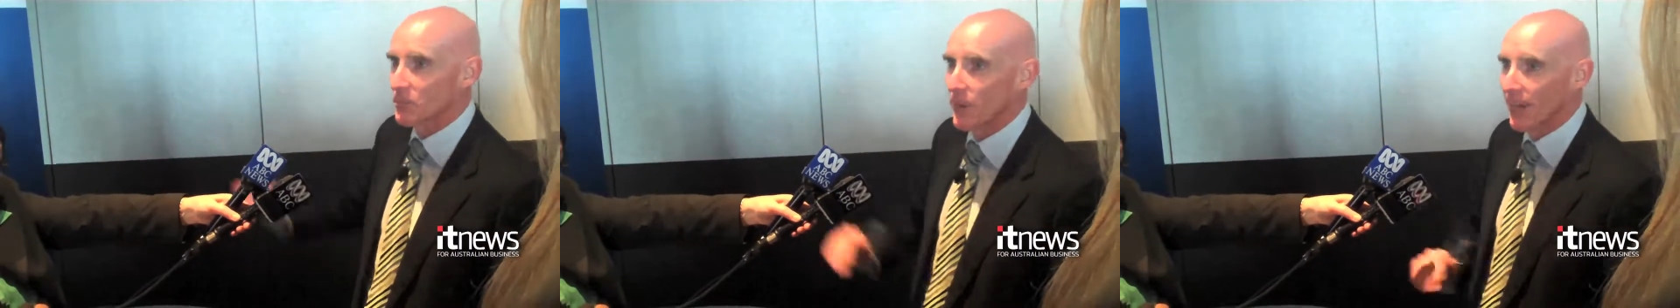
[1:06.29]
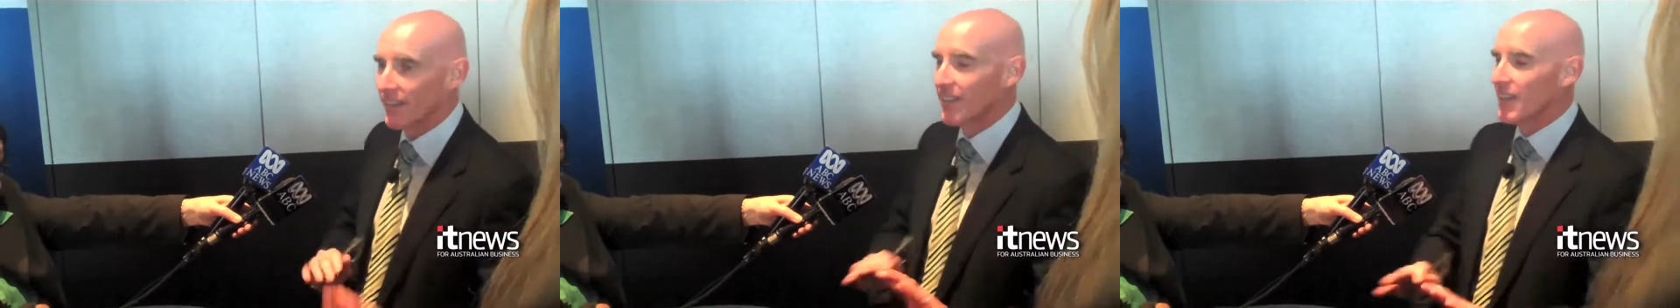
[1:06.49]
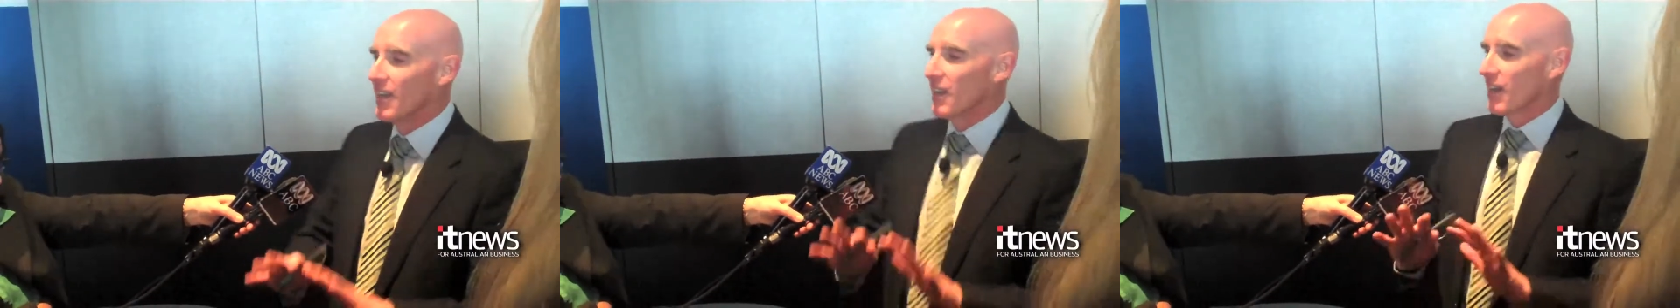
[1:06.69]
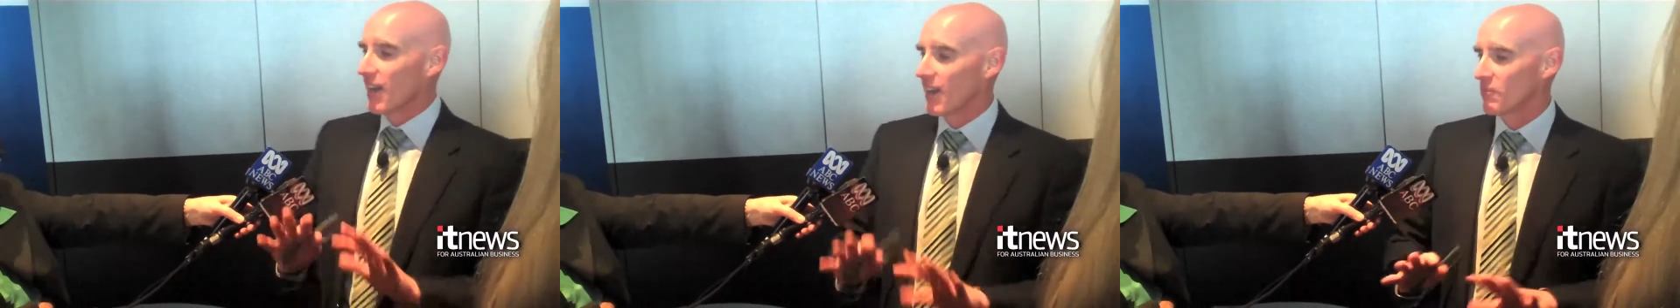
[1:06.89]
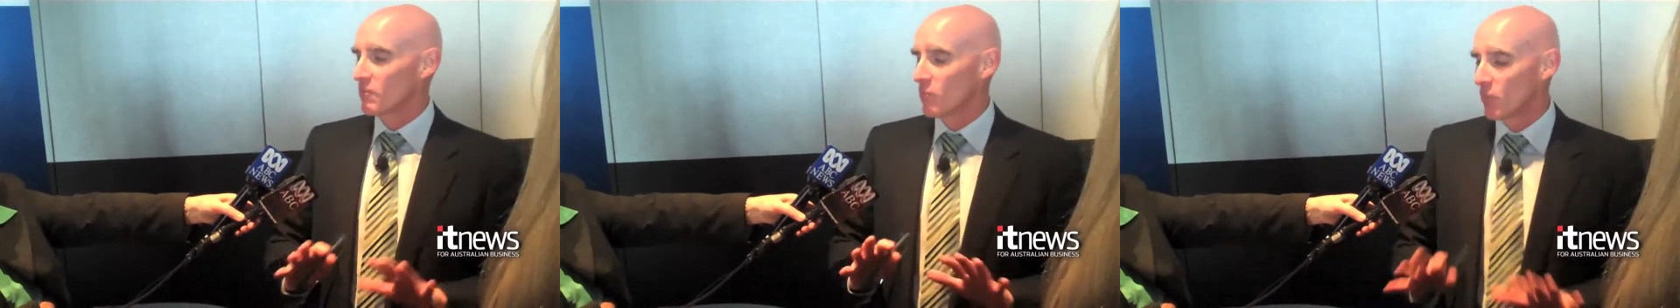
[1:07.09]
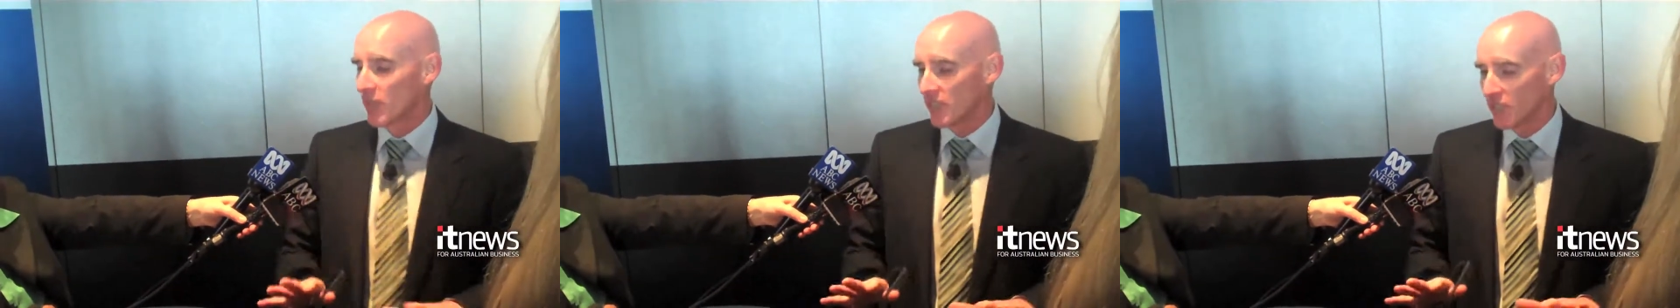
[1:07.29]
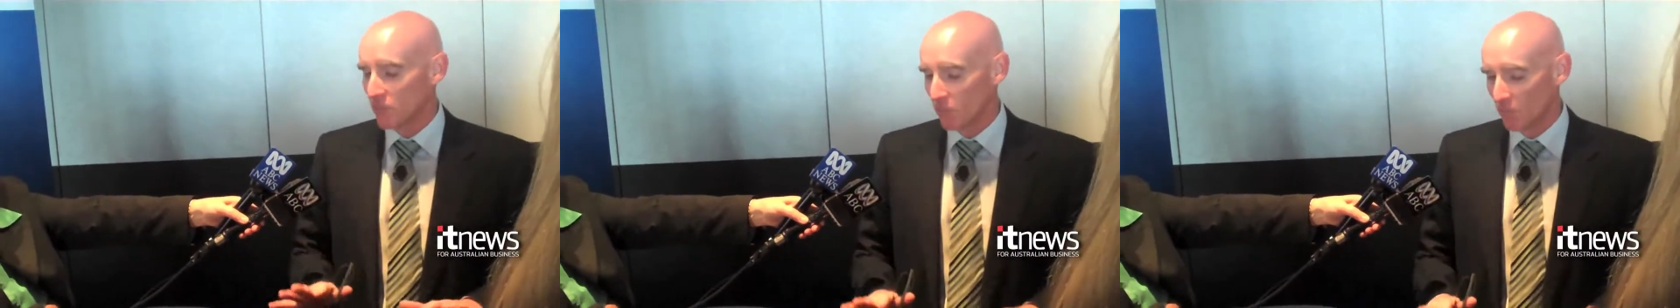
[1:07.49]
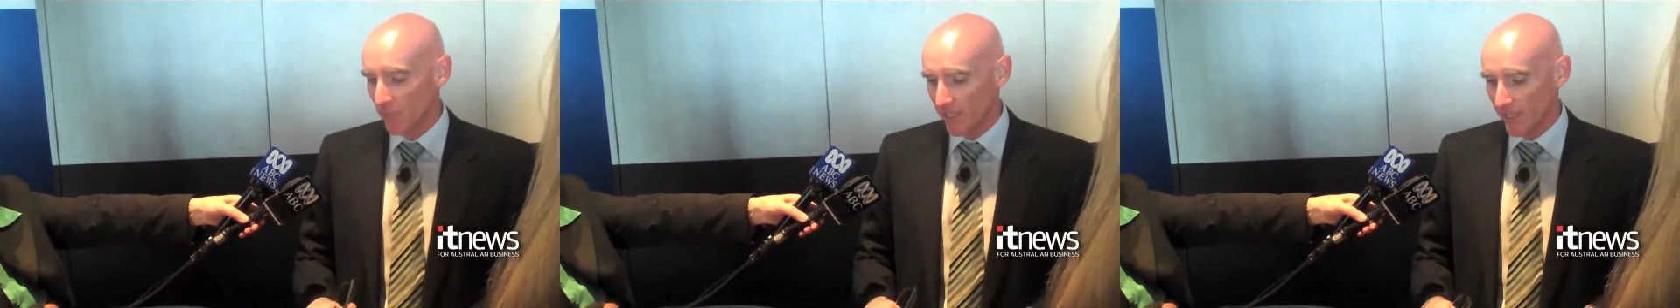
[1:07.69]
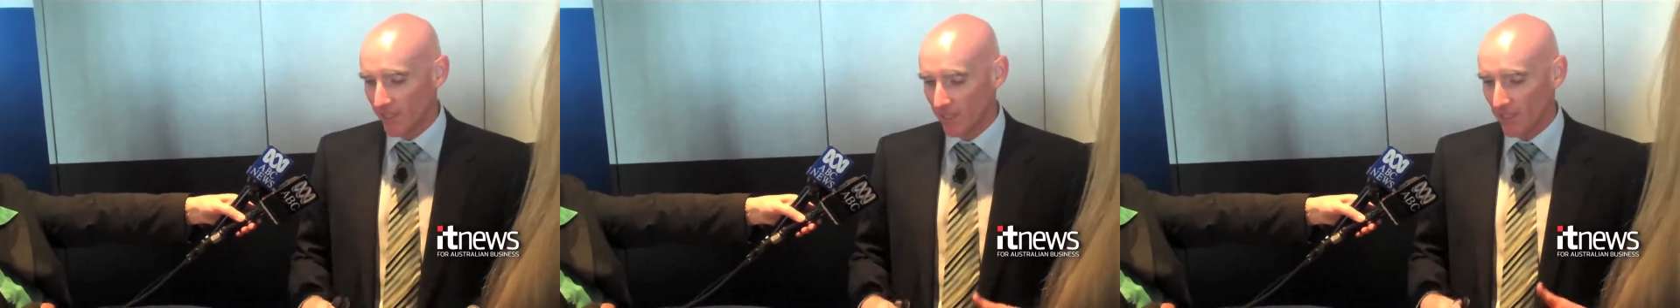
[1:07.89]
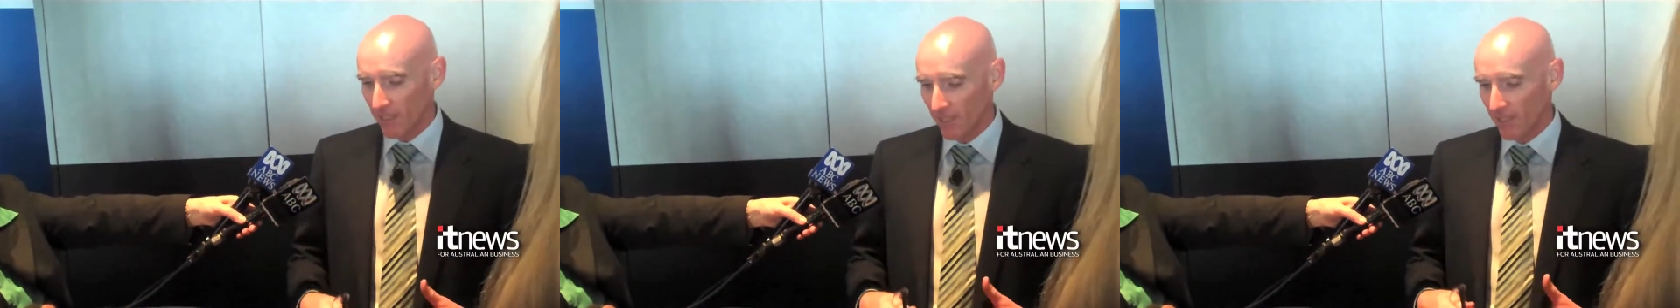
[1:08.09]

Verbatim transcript: but um, we, we,